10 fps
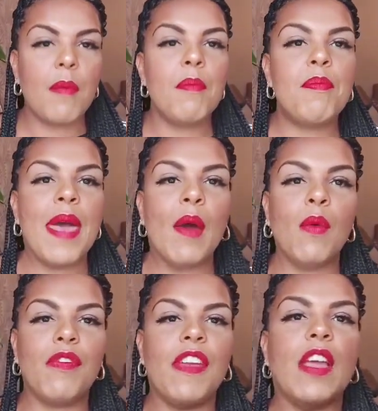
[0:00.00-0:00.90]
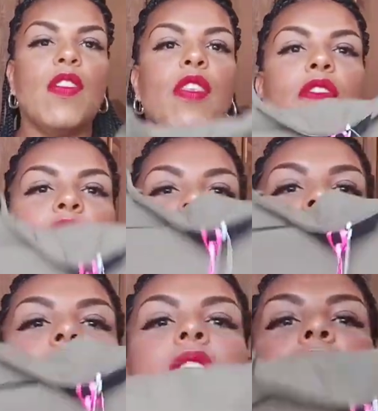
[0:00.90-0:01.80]
belt thing on the
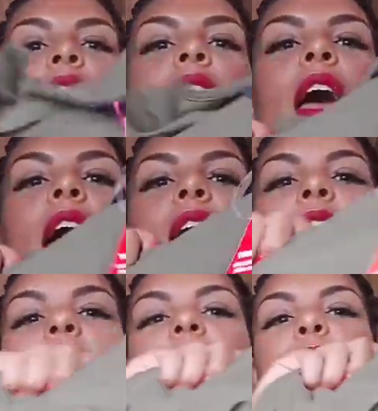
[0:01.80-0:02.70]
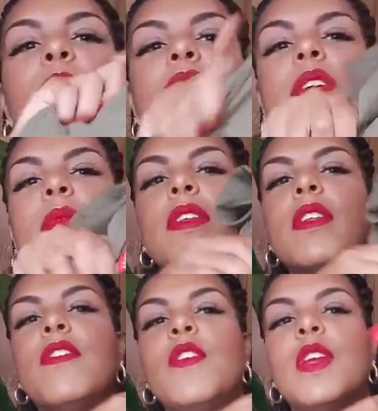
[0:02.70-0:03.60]
front at the bottom. I
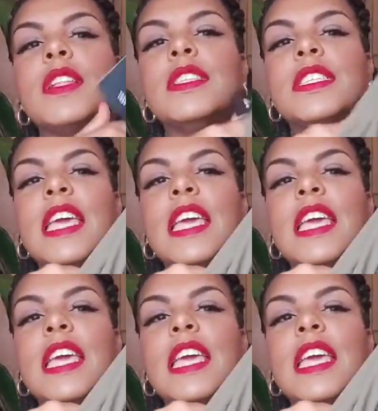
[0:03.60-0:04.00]
don't know if you can